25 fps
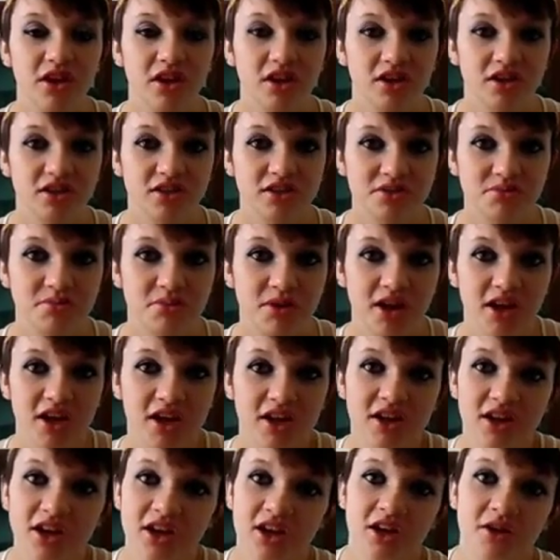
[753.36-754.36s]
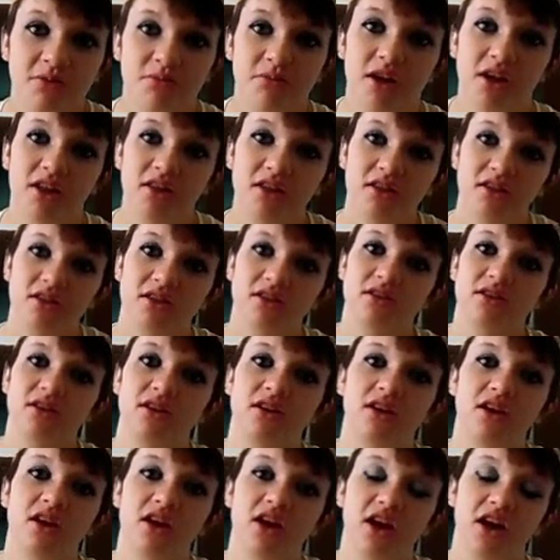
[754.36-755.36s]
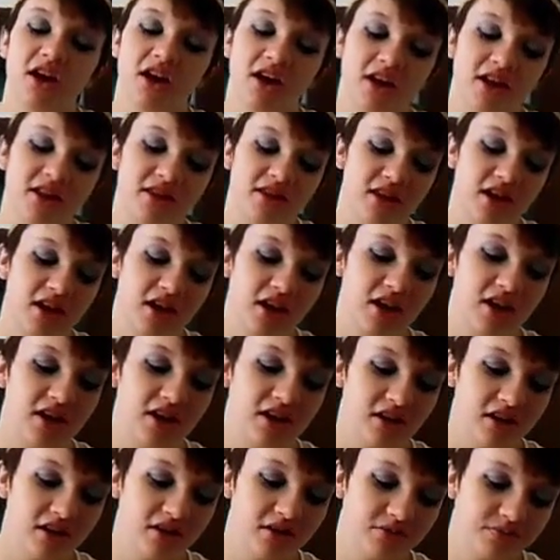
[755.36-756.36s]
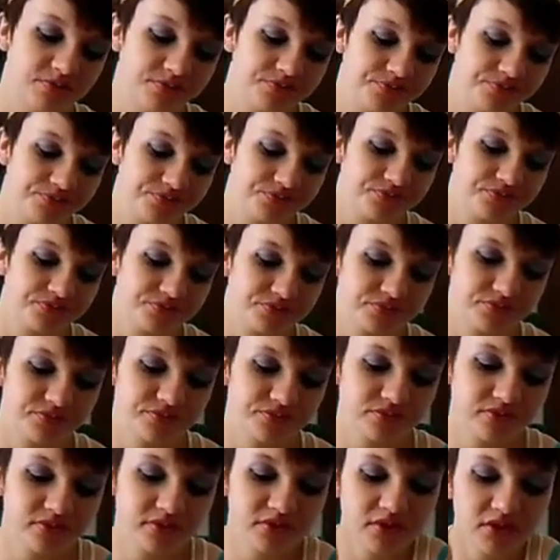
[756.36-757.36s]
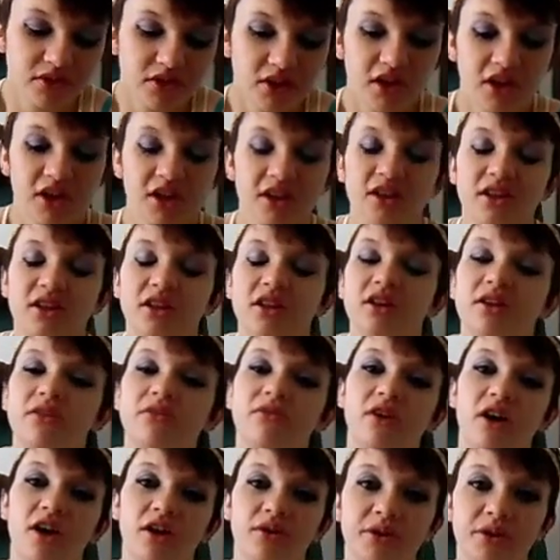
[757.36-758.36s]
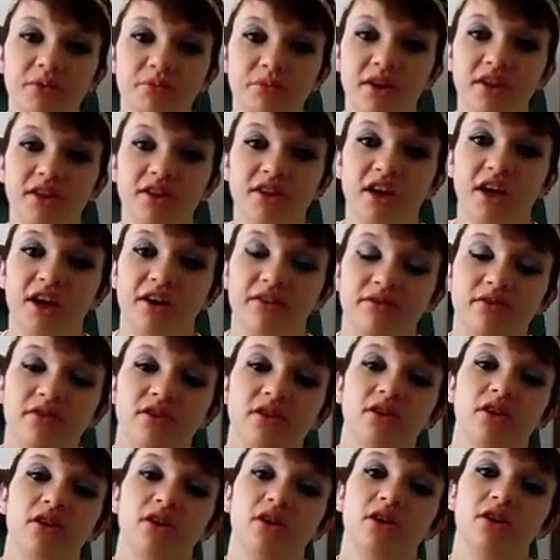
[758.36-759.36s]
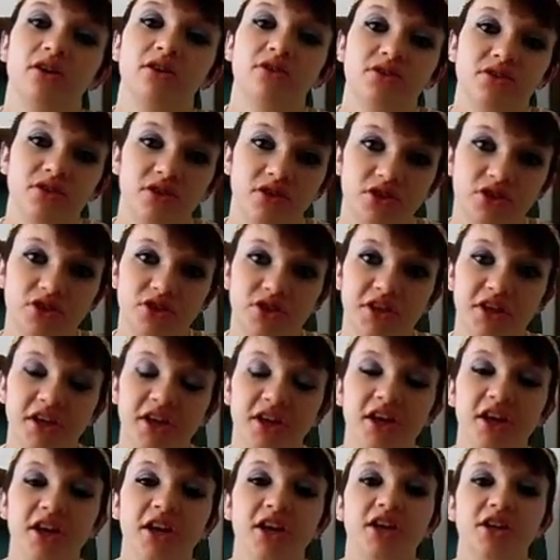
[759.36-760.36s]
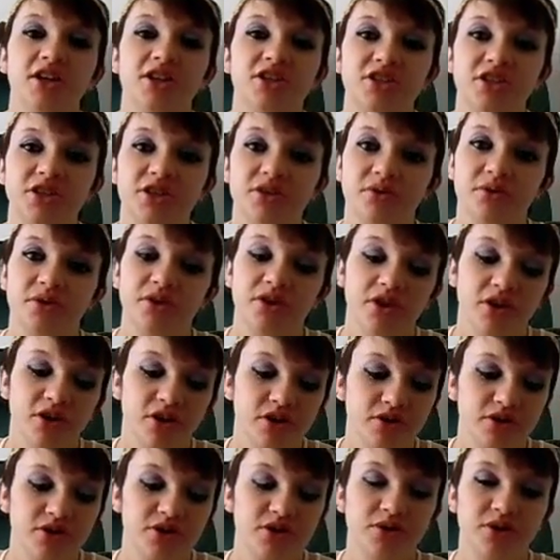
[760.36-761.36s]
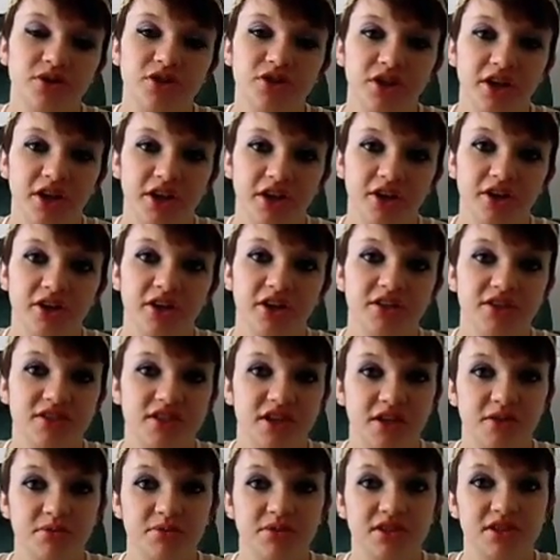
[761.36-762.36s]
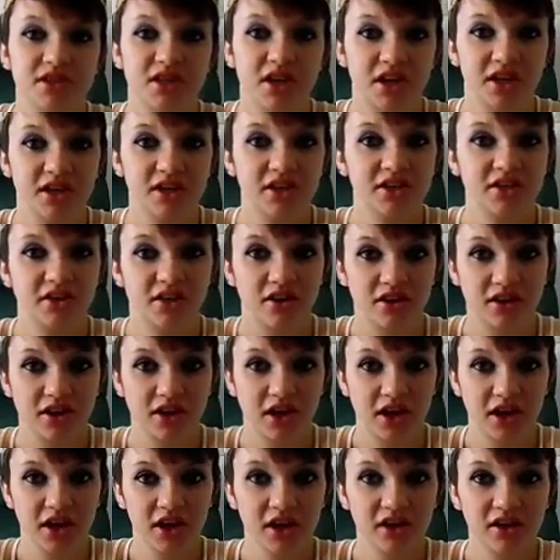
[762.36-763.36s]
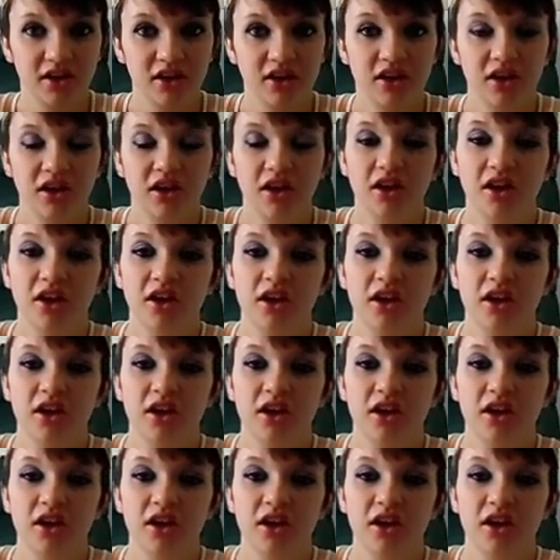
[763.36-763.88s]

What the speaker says: We'll get her spayed in a month. And then the following month after her surgery, she will go to a trainer. His name is Ty the Dog Guy.